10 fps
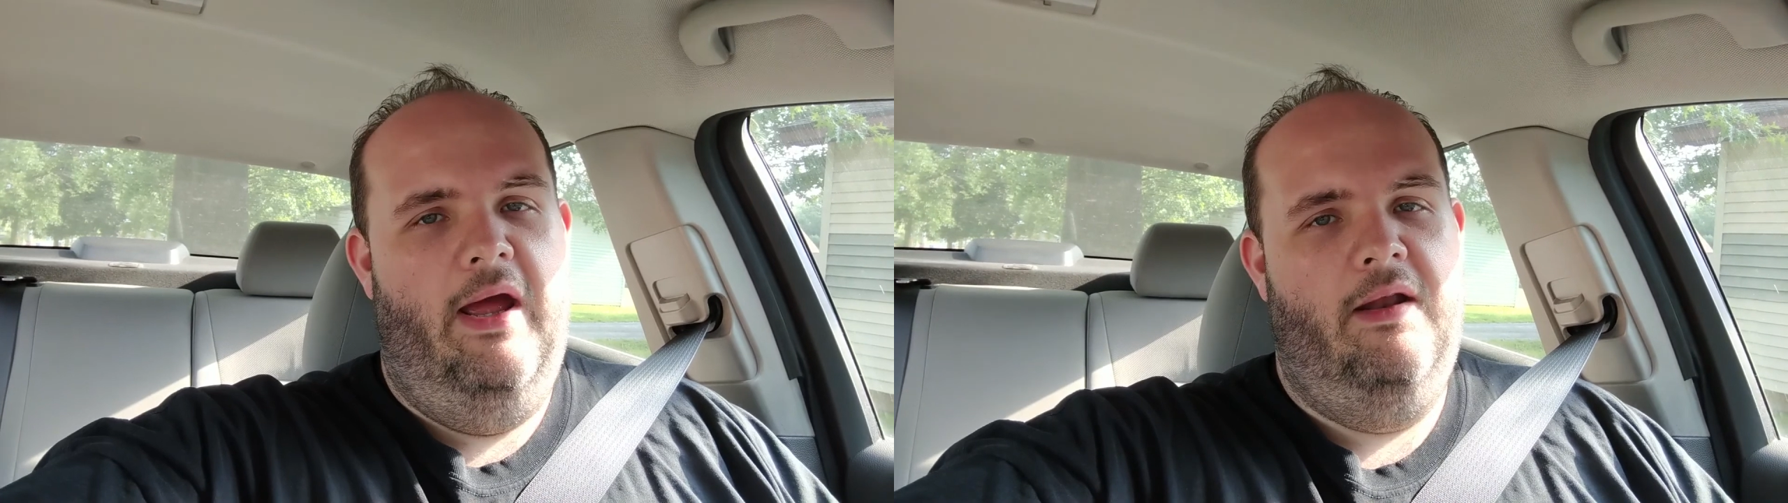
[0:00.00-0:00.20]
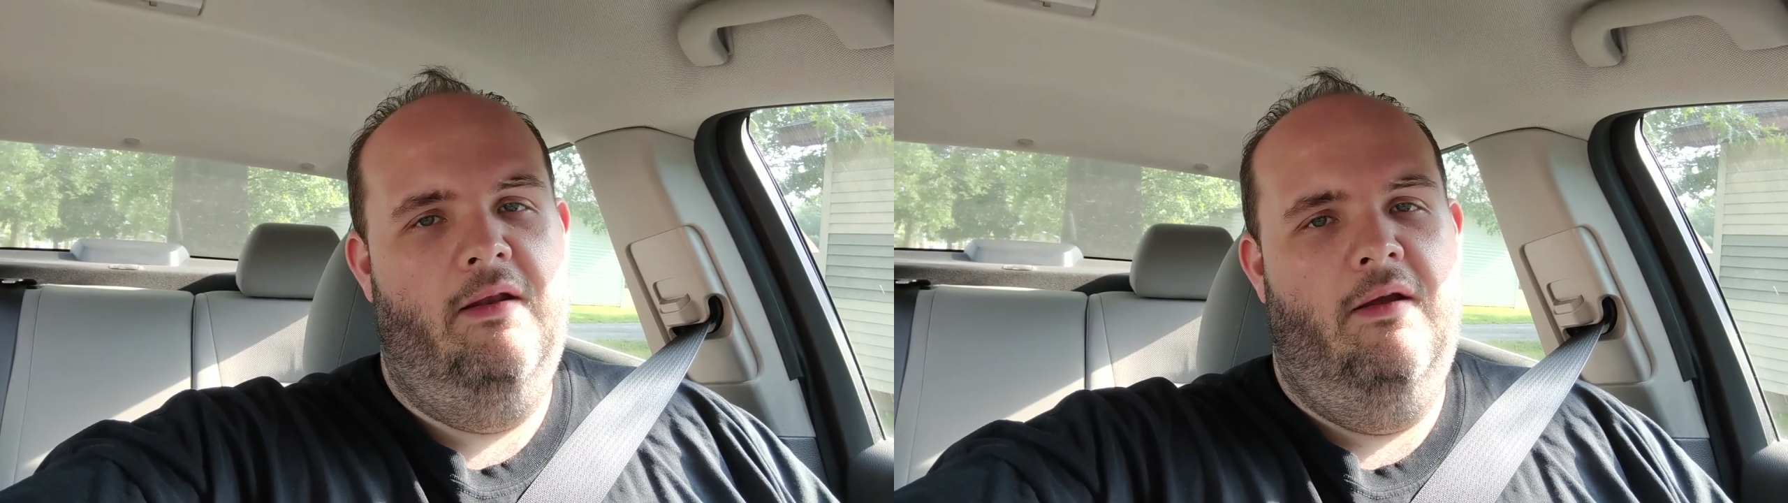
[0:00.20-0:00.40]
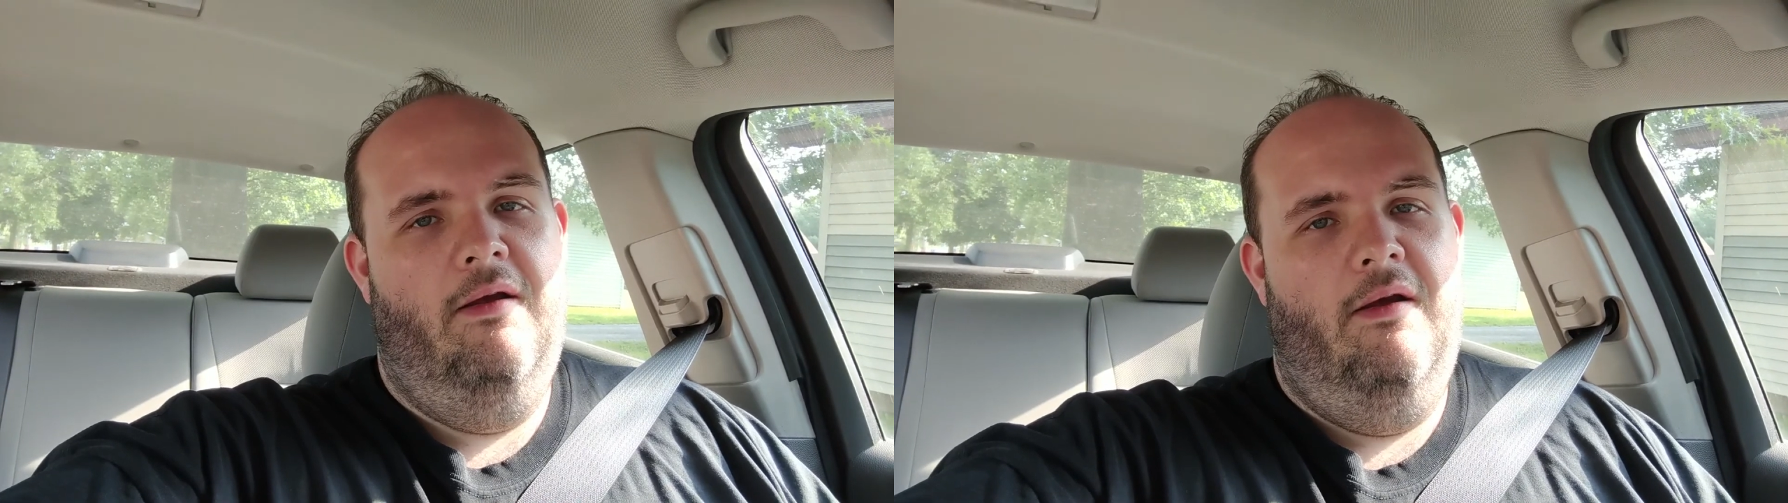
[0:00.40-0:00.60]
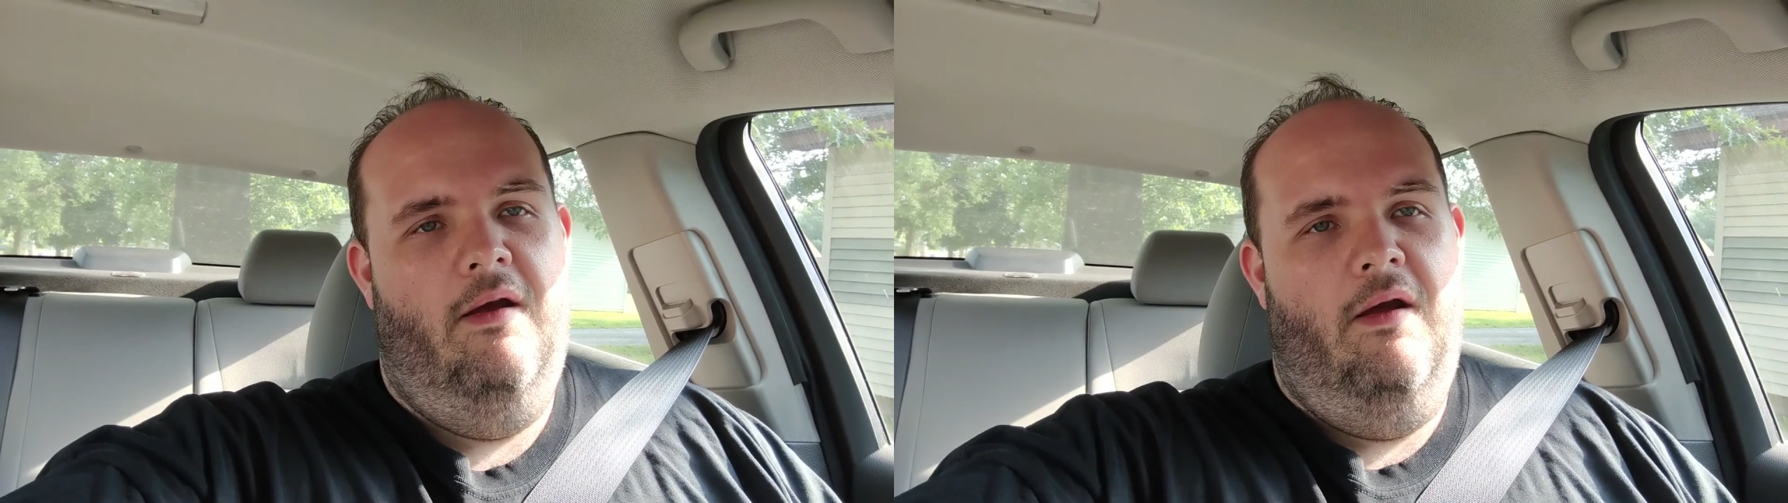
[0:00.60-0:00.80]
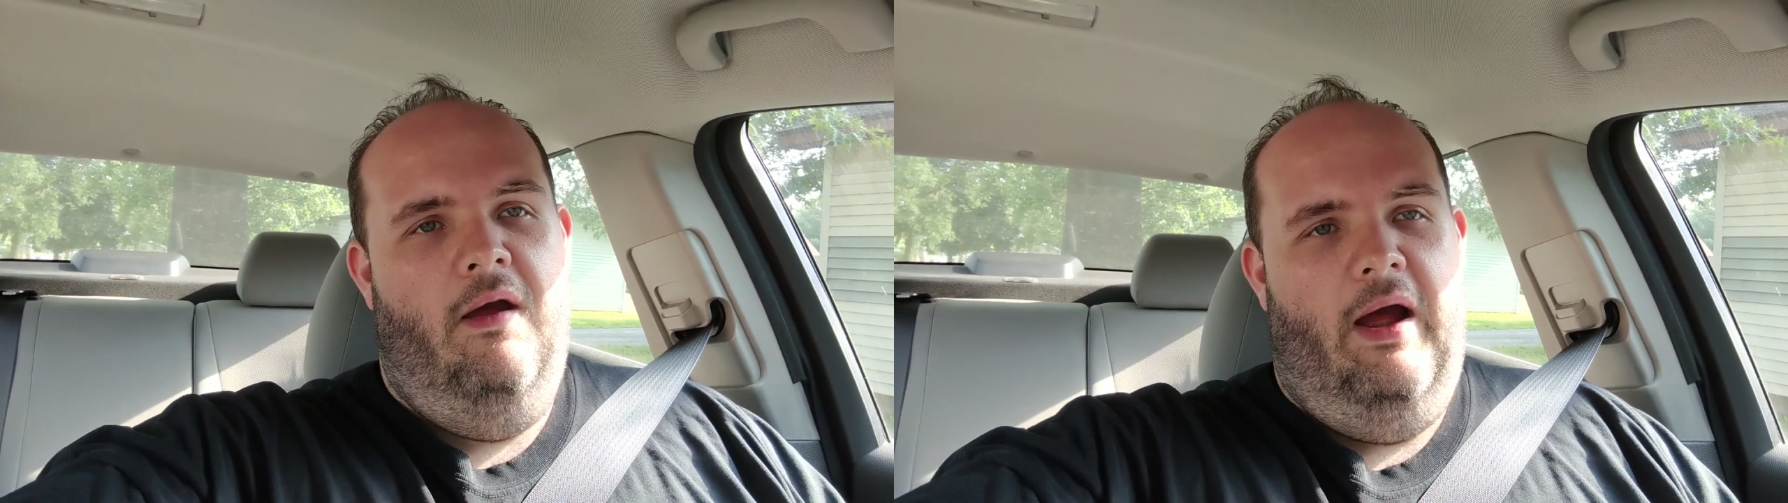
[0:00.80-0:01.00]
that.
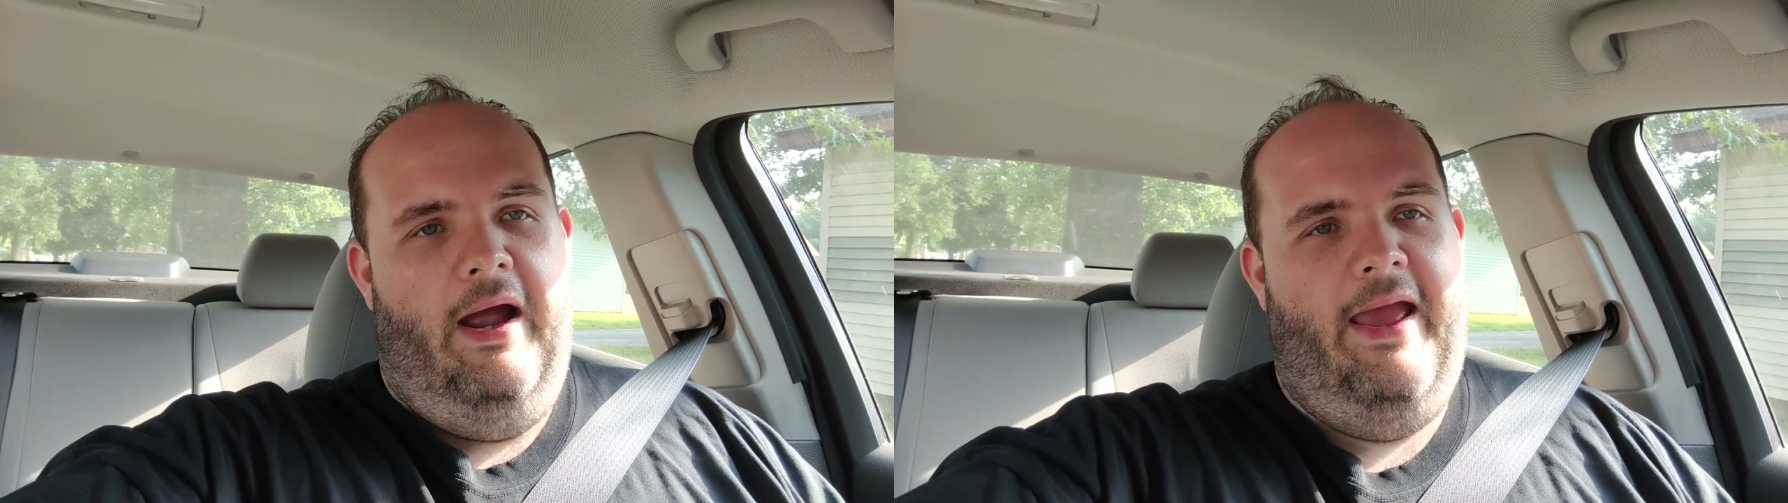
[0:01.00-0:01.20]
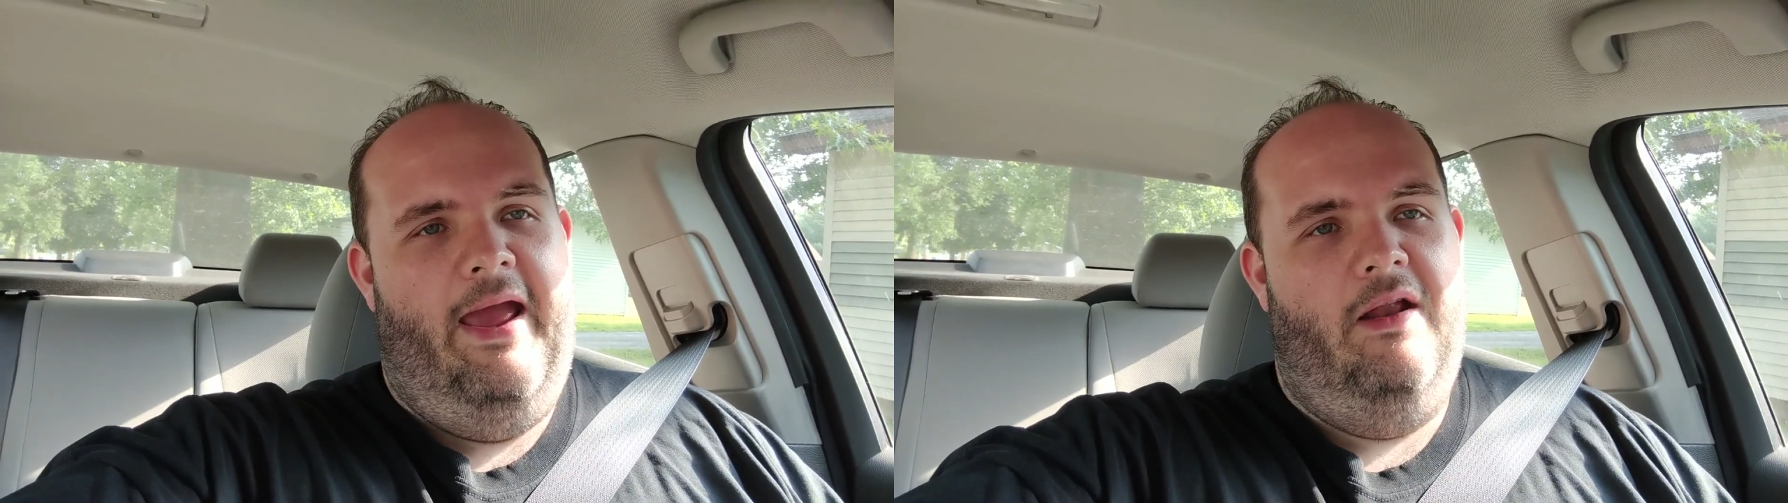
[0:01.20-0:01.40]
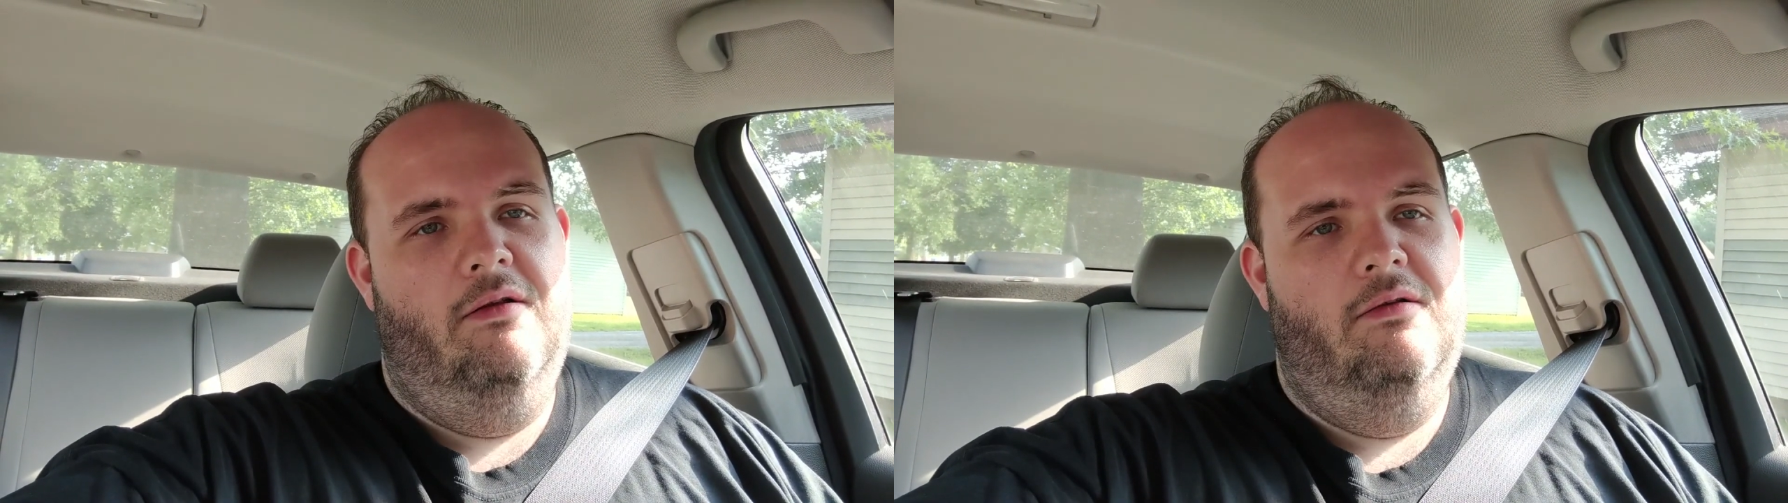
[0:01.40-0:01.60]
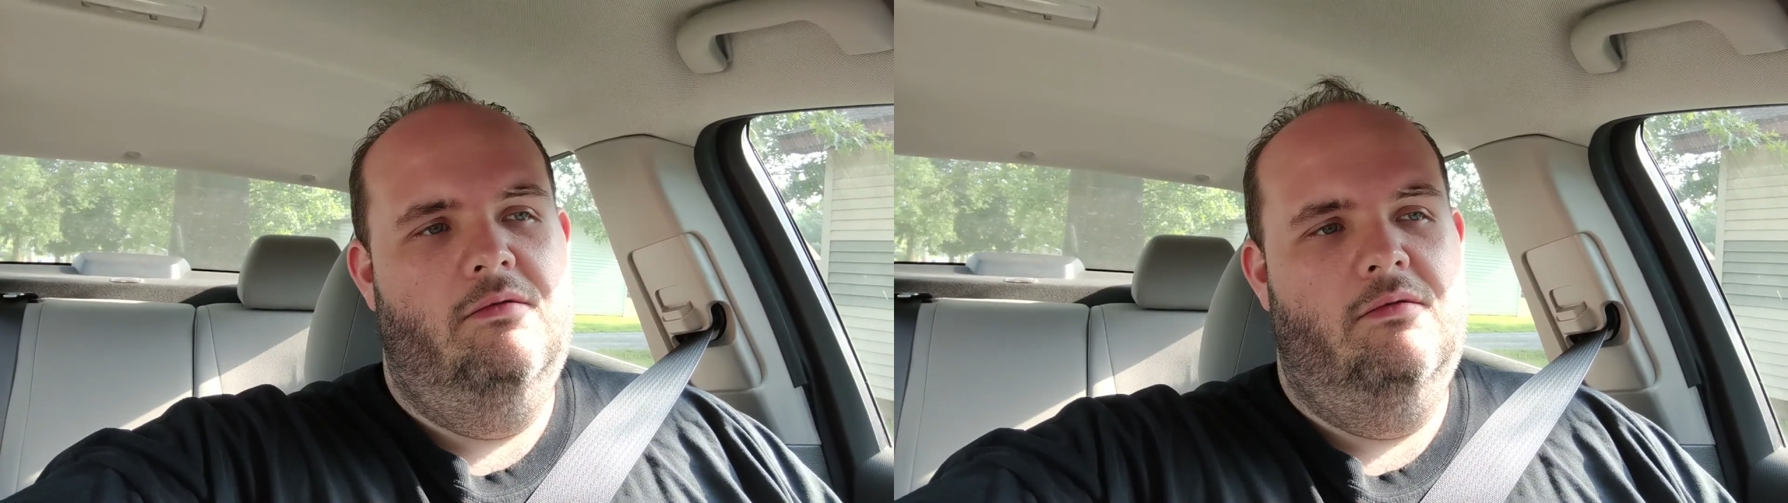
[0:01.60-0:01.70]
I can't